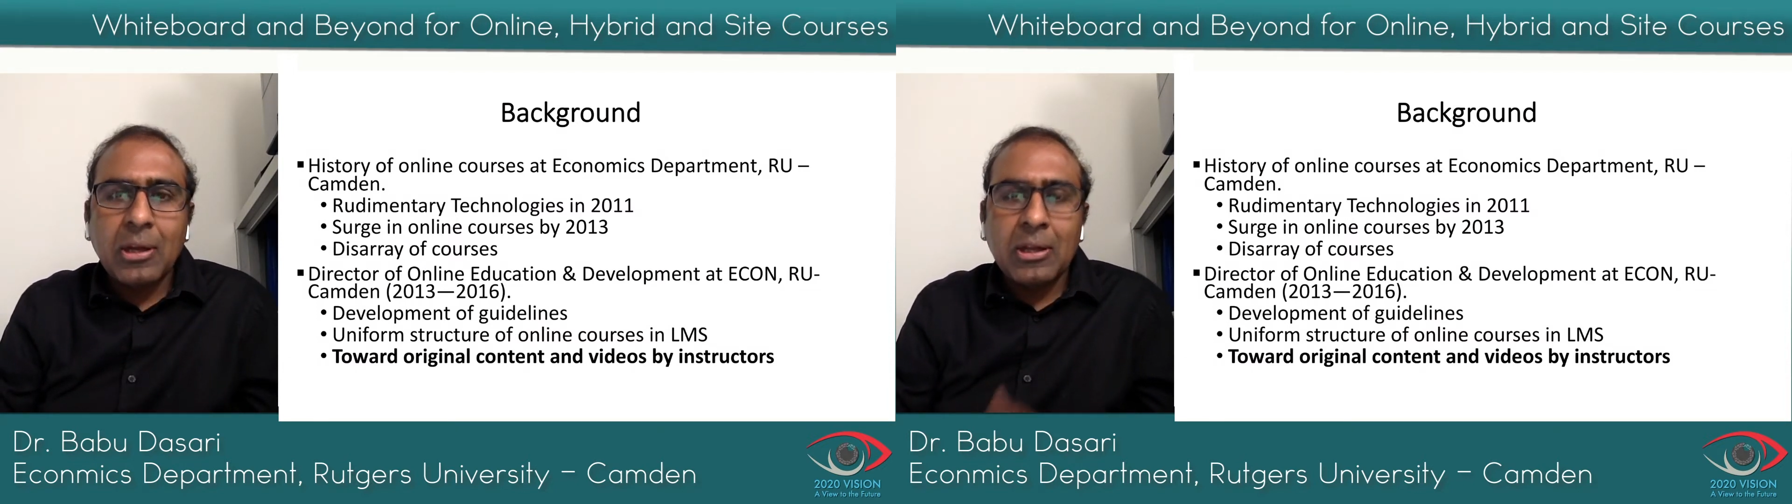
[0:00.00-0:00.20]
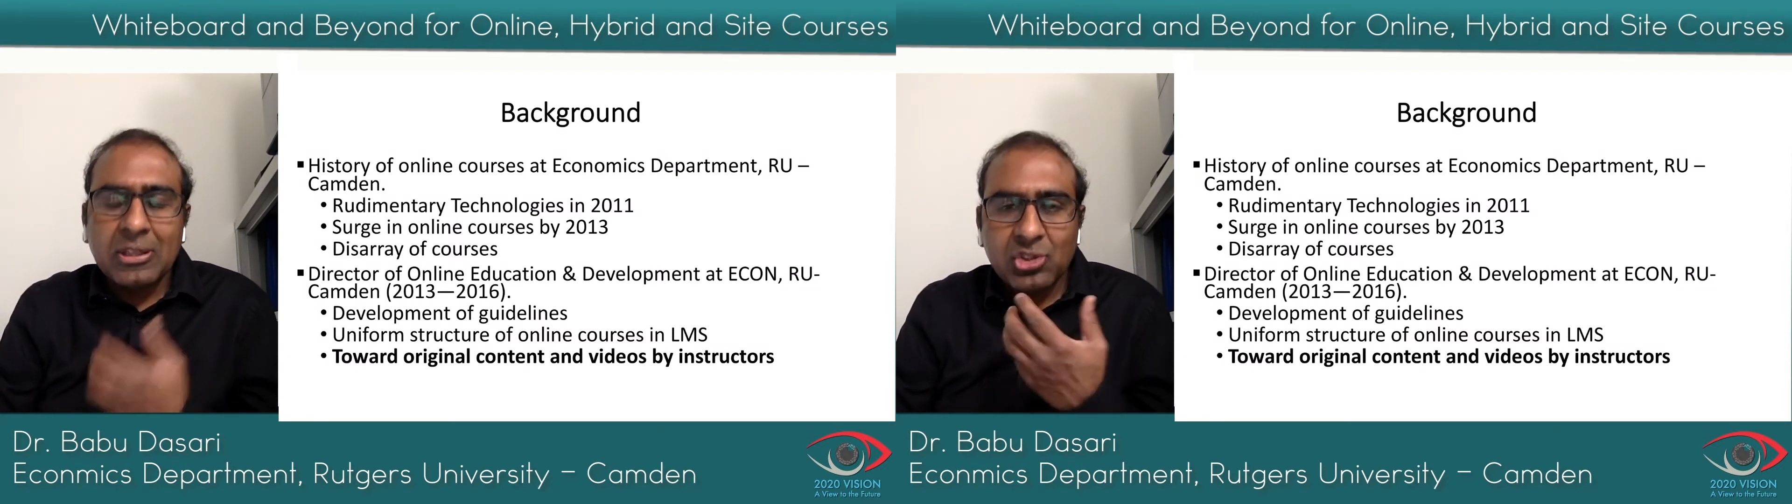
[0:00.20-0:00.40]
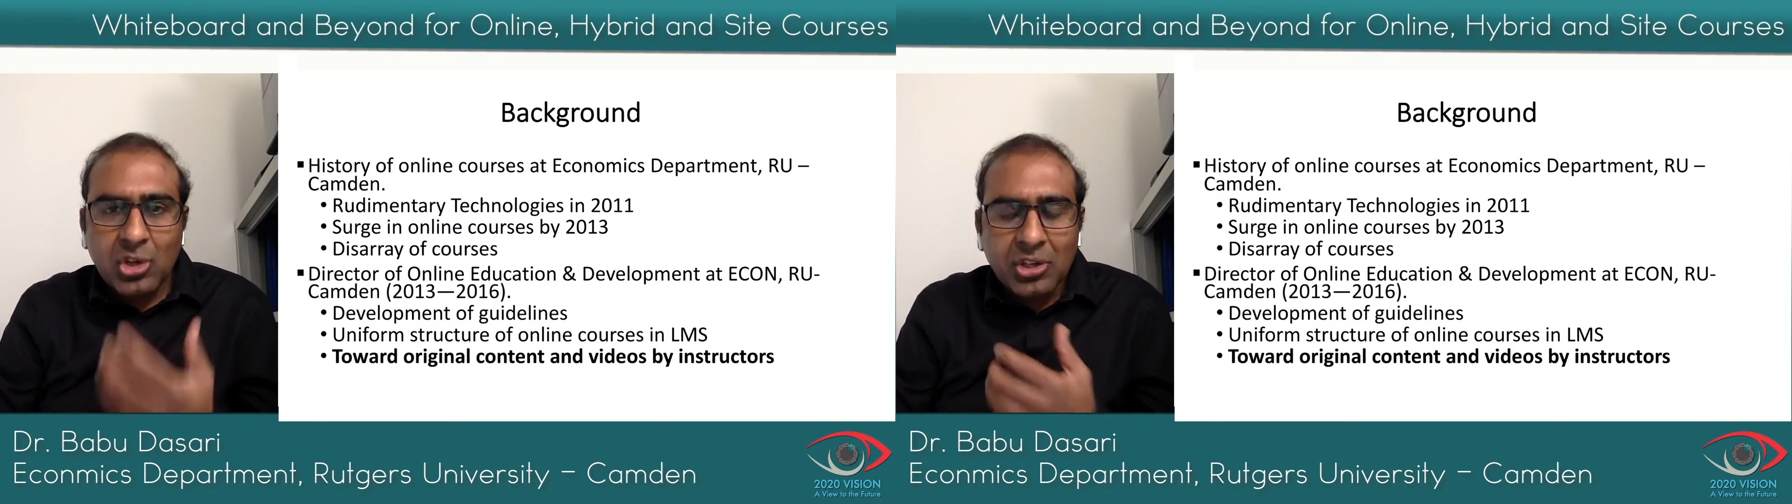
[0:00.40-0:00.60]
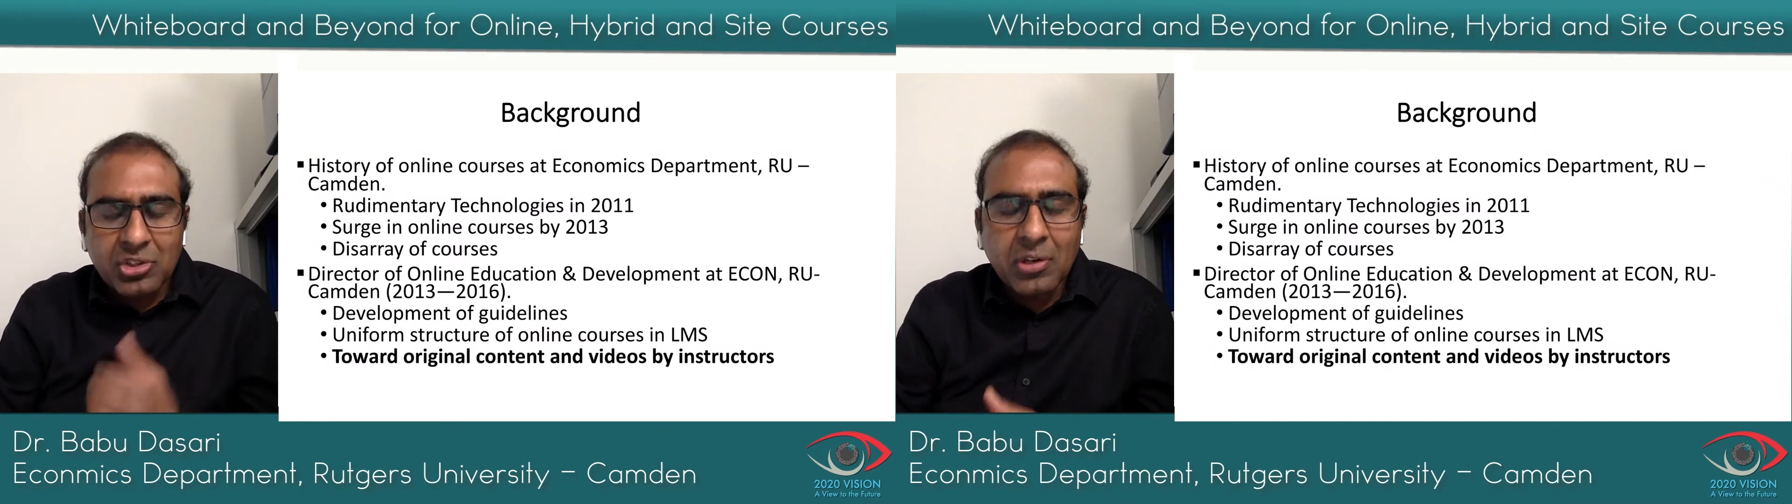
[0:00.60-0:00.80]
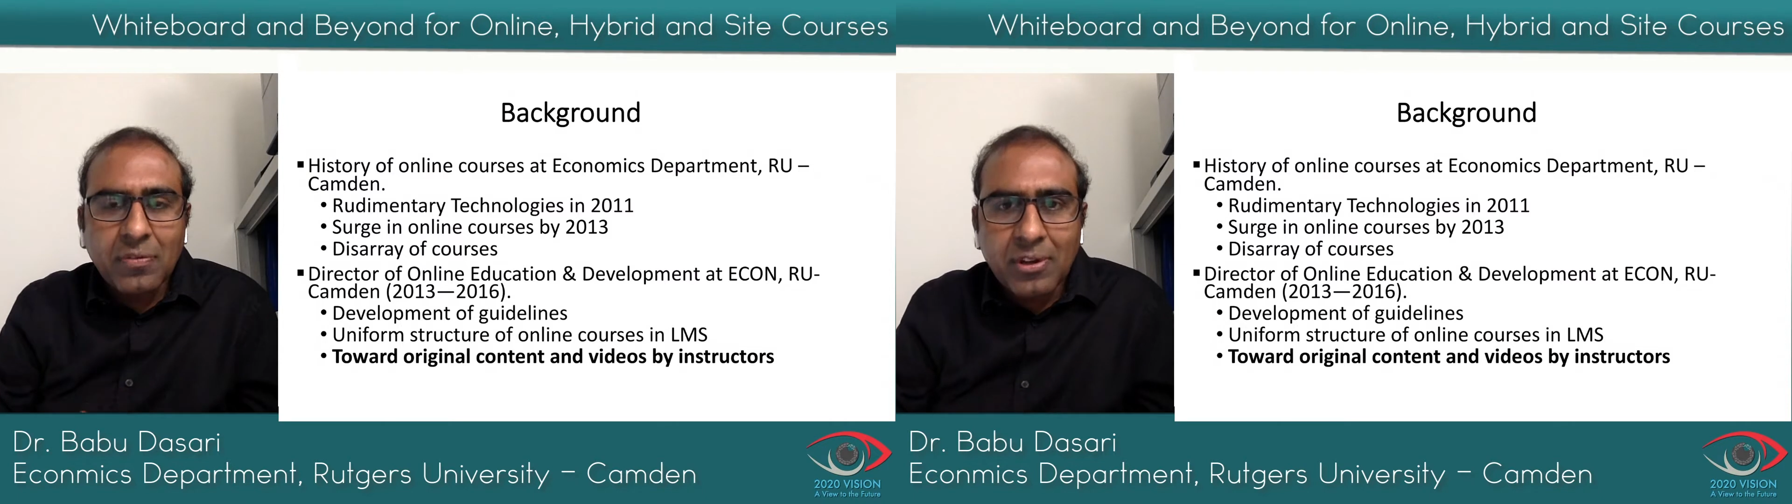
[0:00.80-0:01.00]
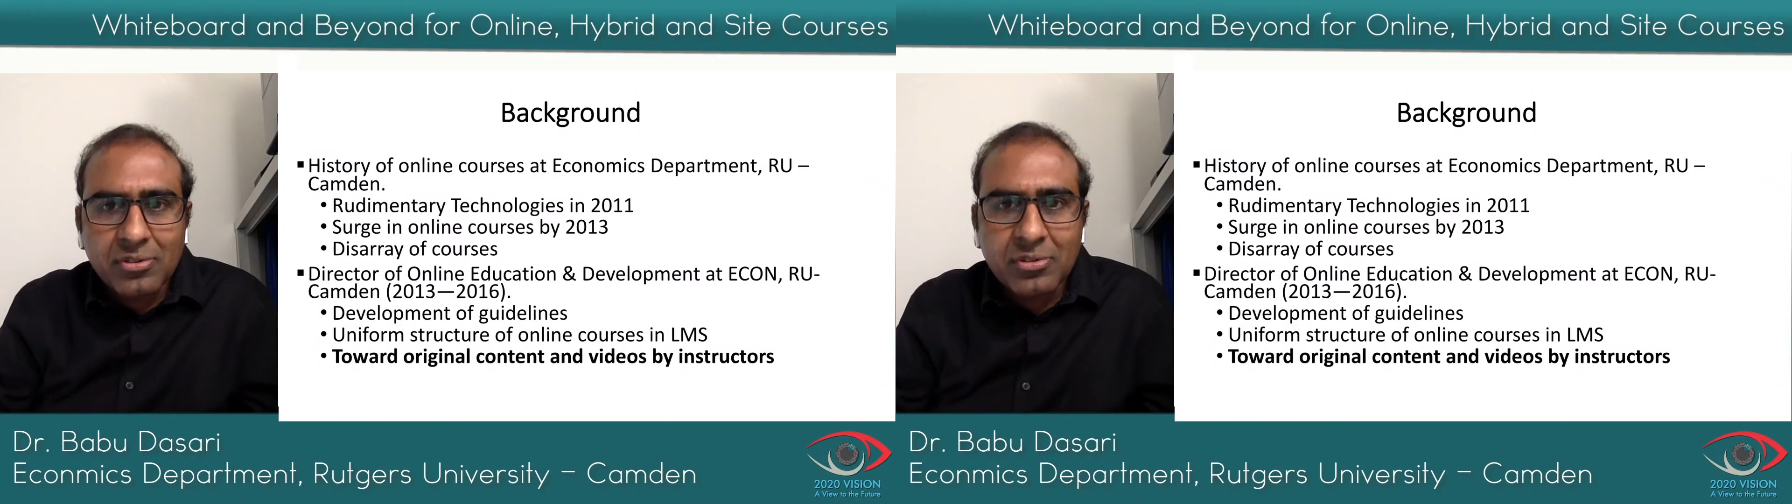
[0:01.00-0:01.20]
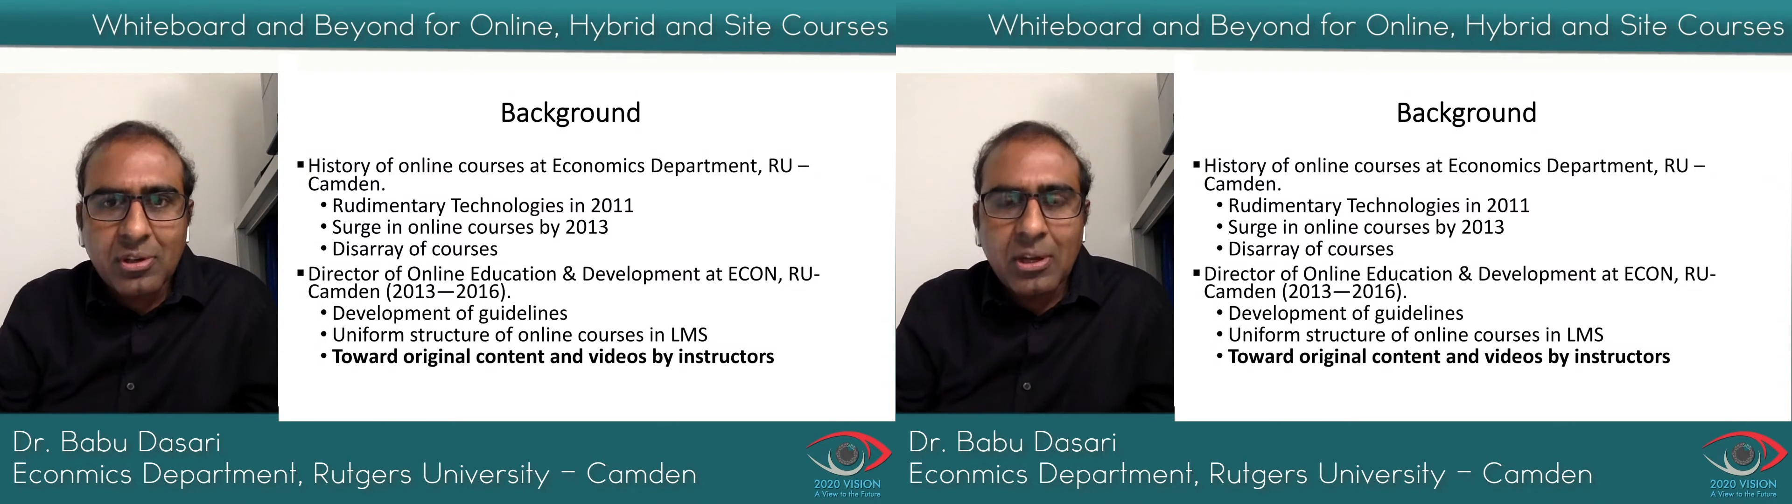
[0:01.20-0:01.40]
structure first,